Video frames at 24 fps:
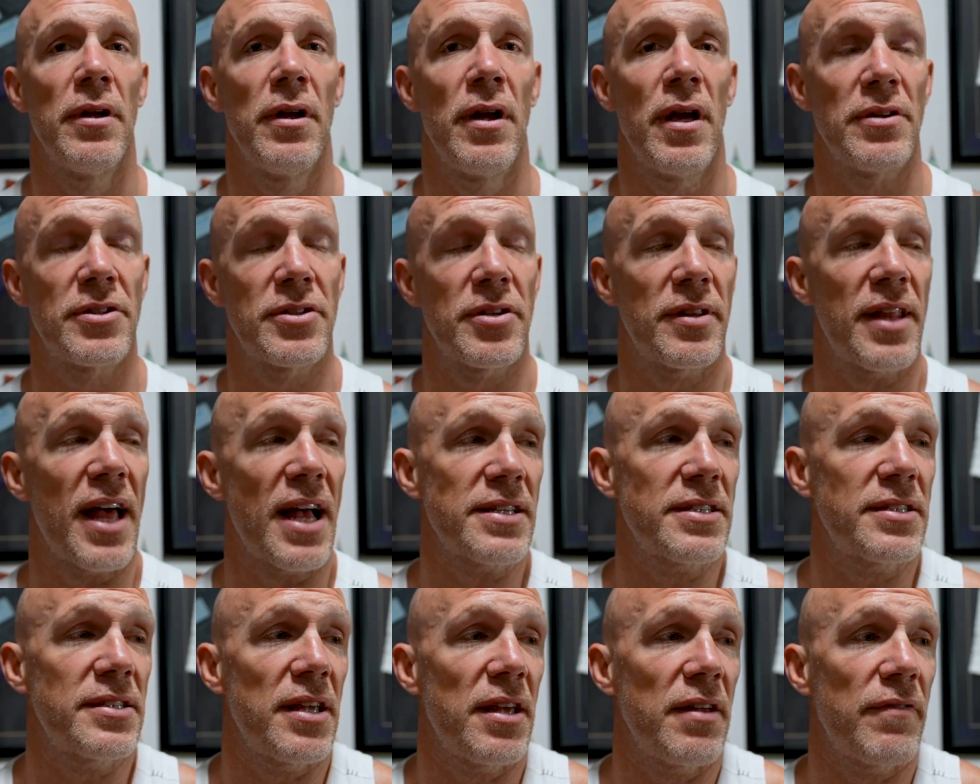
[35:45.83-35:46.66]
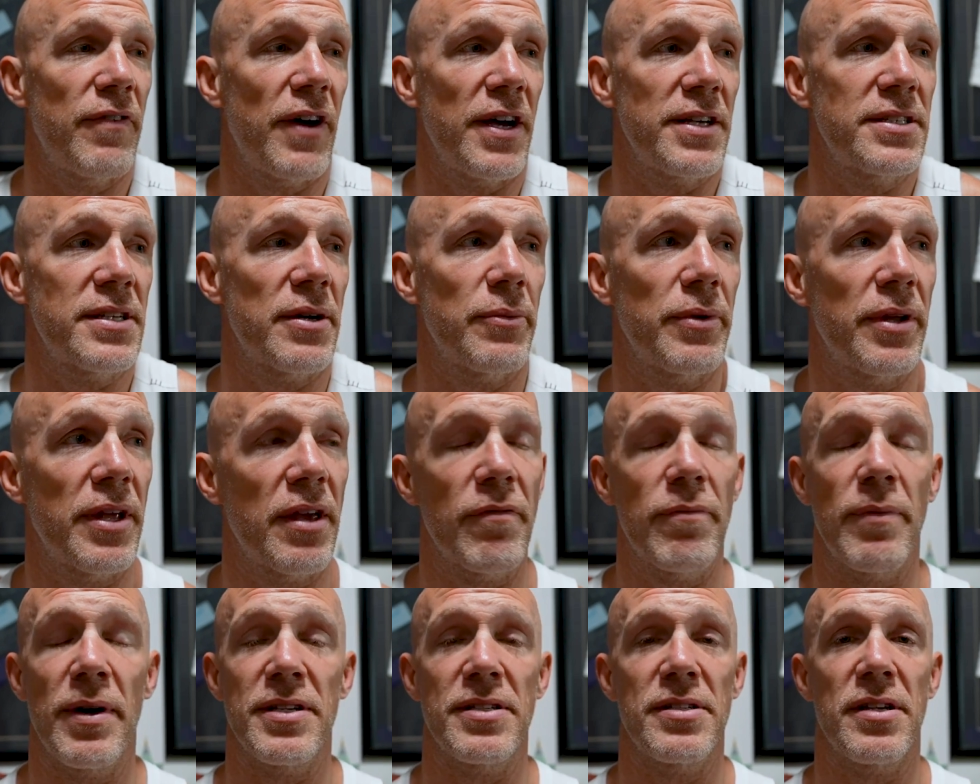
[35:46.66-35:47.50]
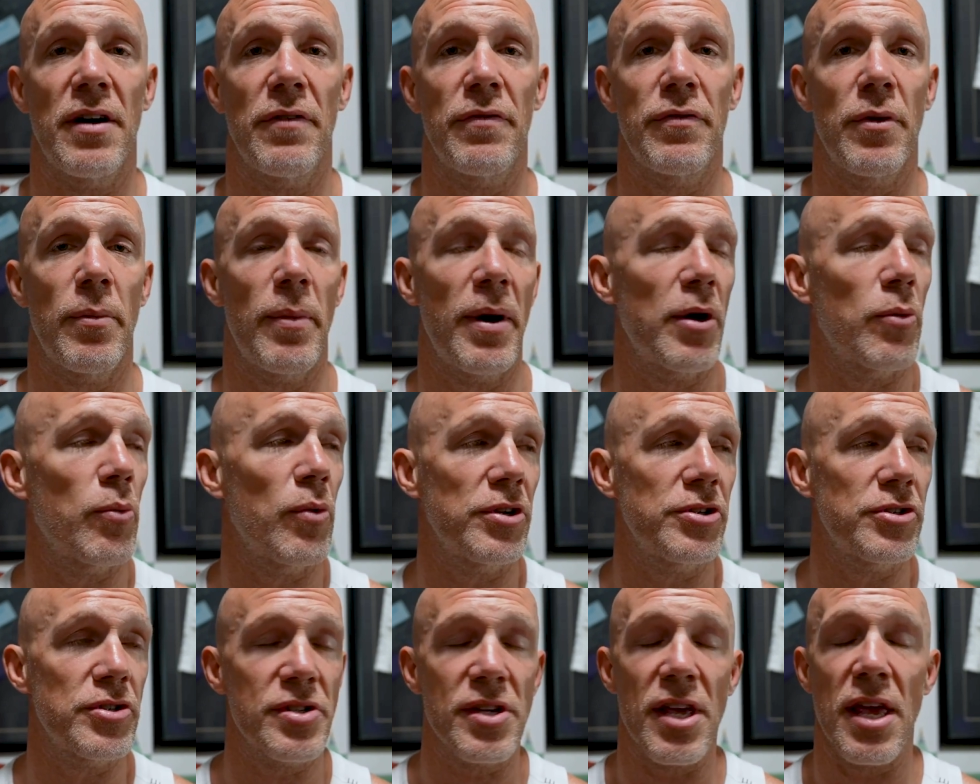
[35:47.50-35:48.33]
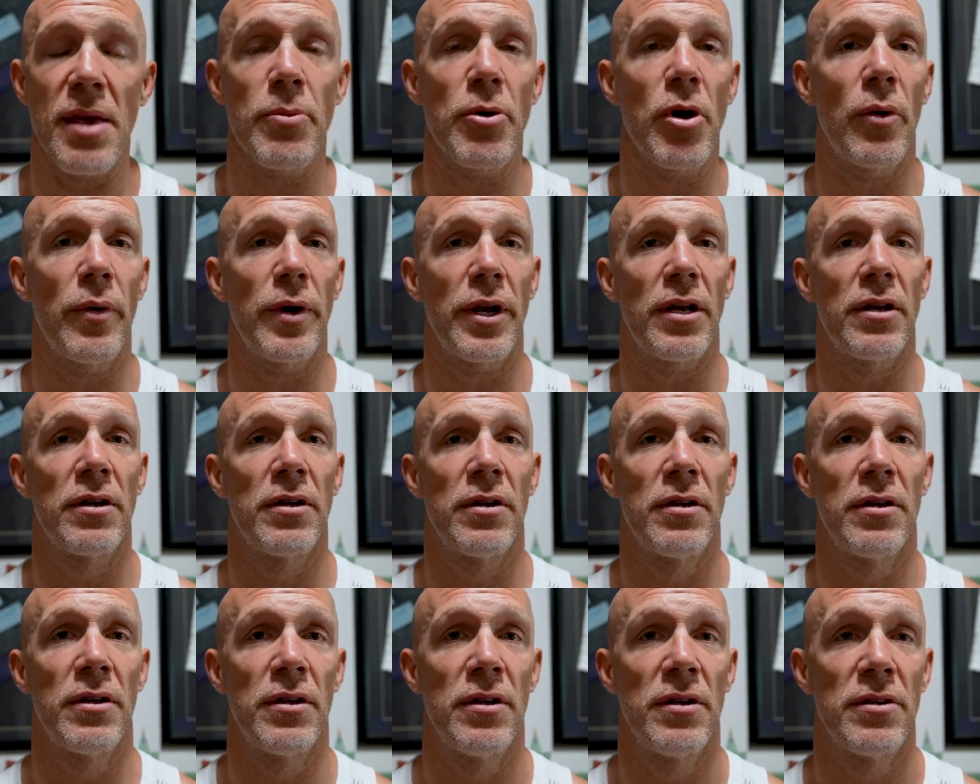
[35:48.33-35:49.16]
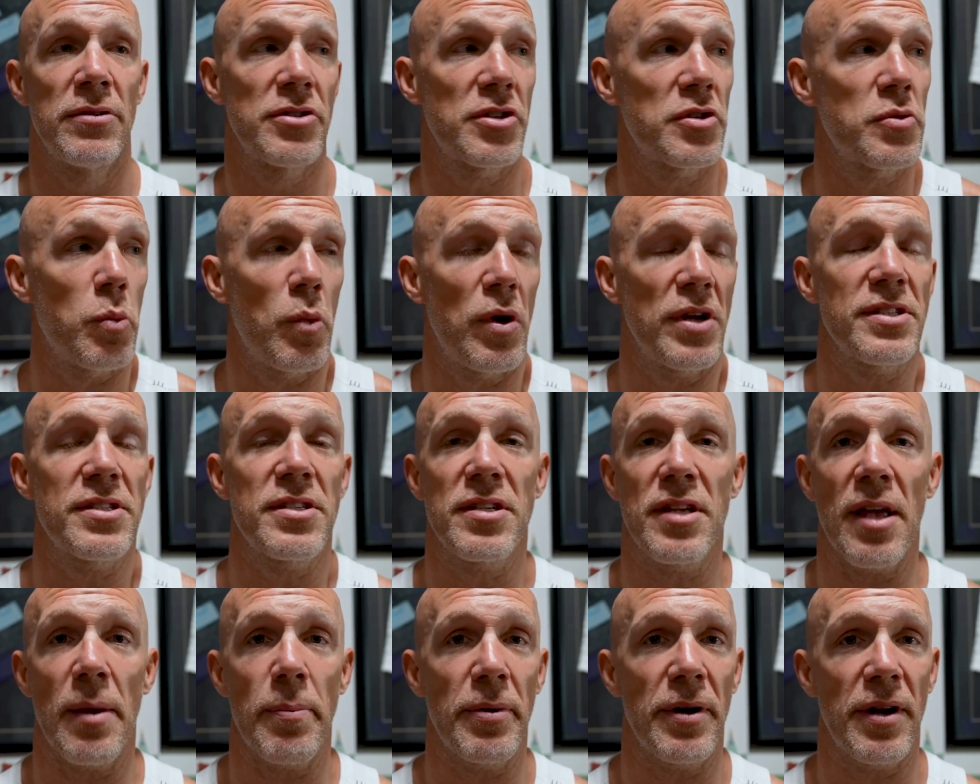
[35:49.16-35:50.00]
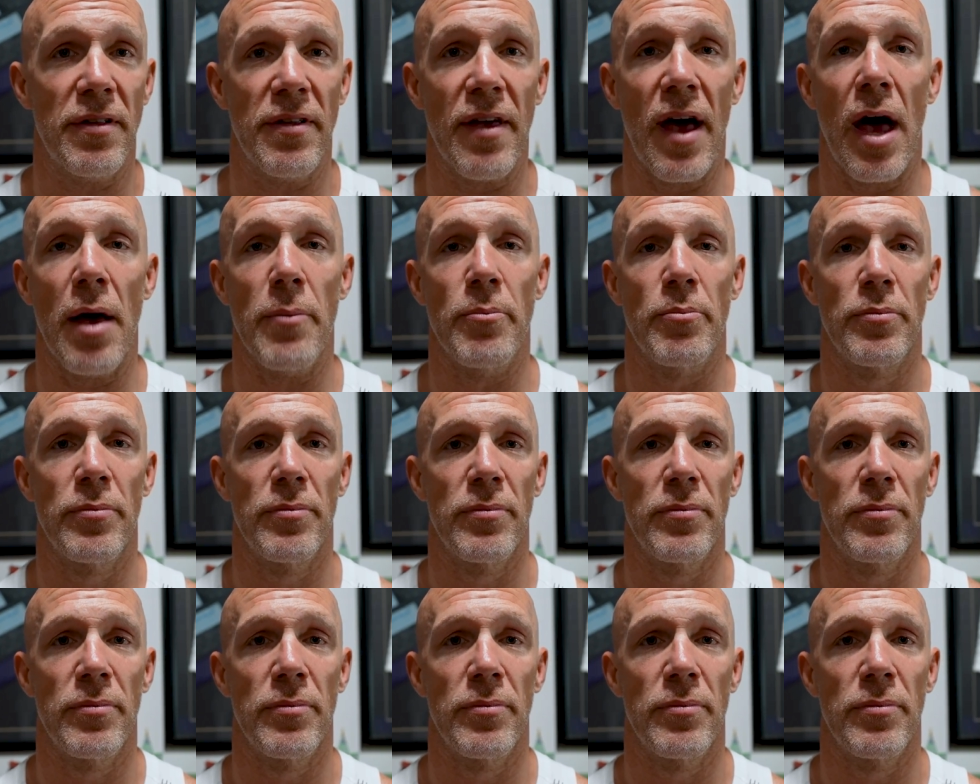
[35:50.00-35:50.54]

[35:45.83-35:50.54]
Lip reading: And so that's the advice I would give myself. No matter what, just keep going. Just one step at a time.